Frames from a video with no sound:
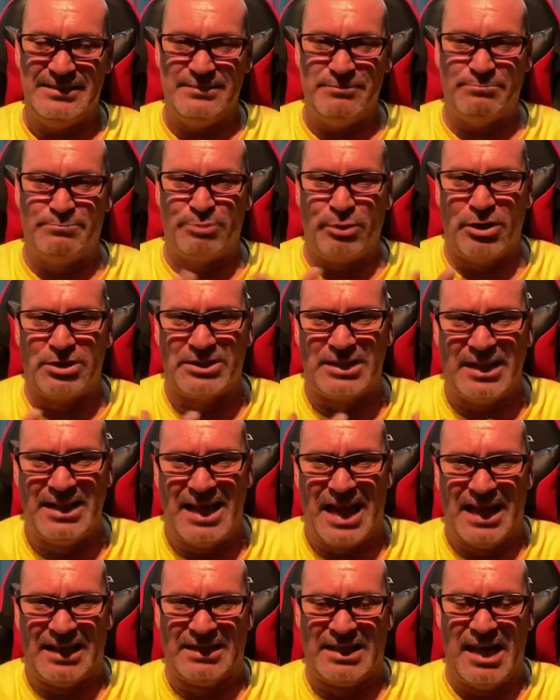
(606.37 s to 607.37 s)
personally,
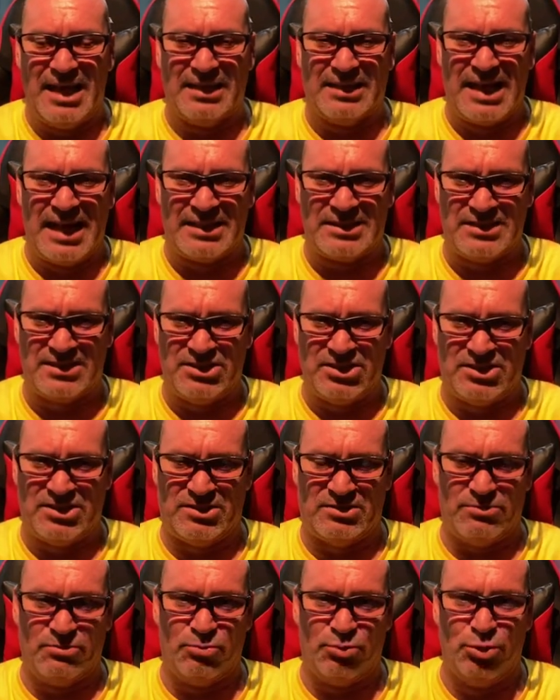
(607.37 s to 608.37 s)
I think that's
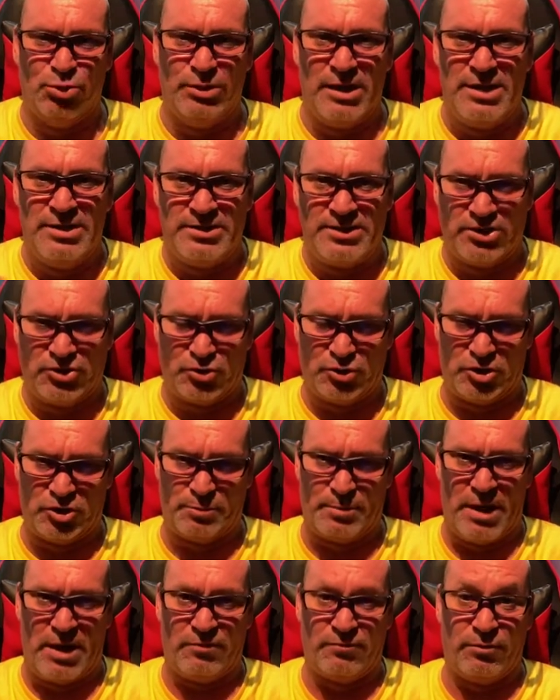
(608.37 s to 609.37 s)
just rude and
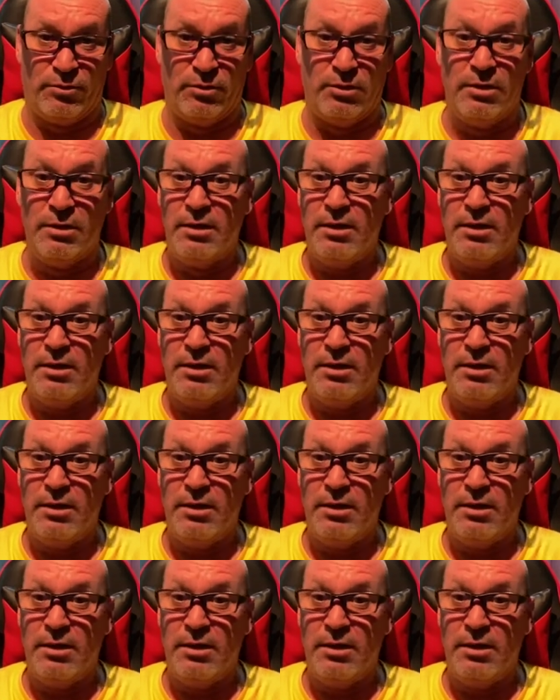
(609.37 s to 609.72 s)
disrespectful.